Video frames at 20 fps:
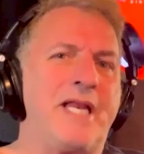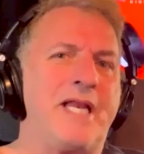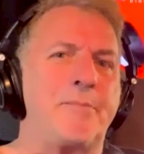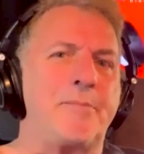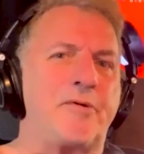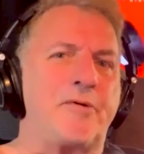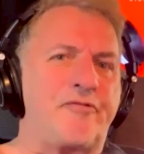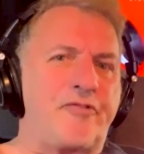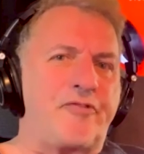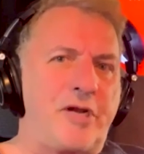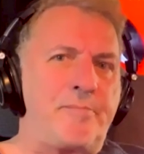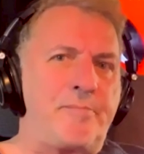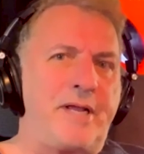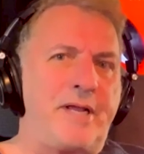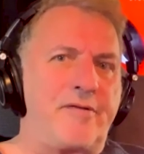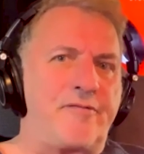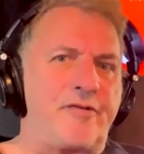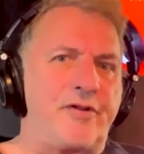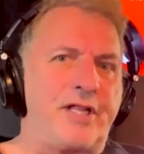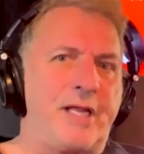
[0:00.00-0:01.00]
him a front
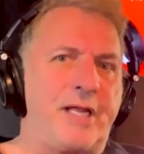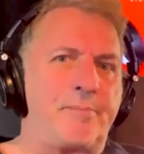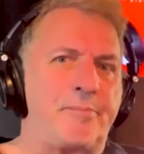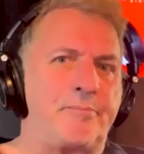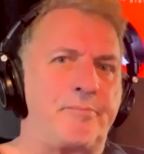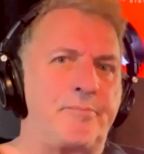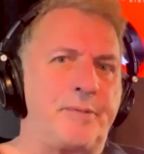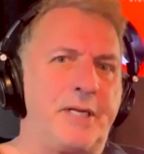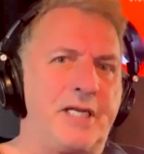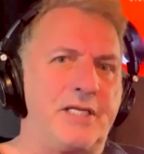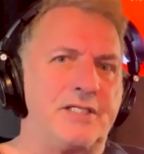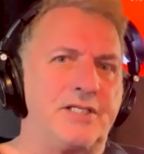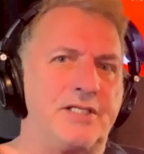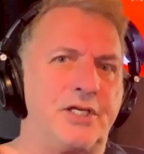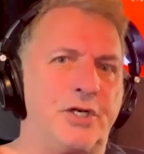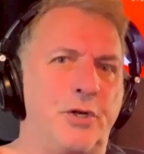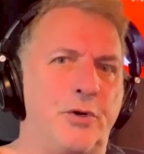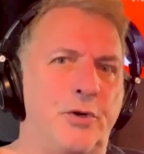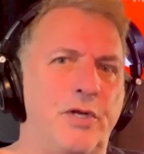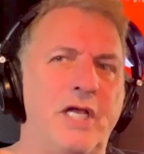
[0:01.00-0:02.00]
man for that piece. You
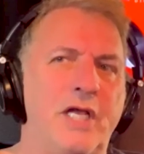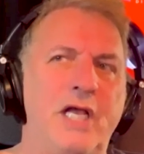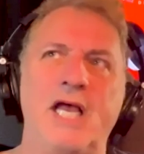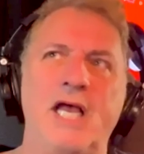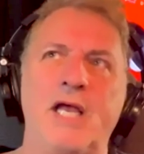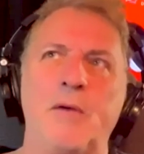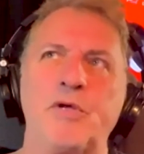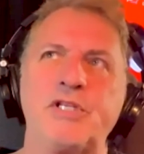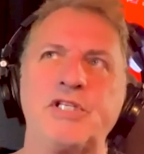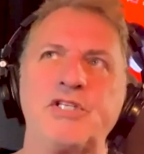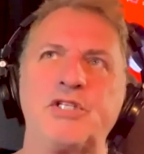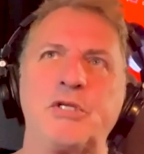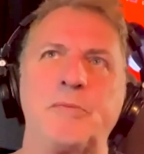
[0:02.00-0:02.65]
know, it wasn't mm-hmm.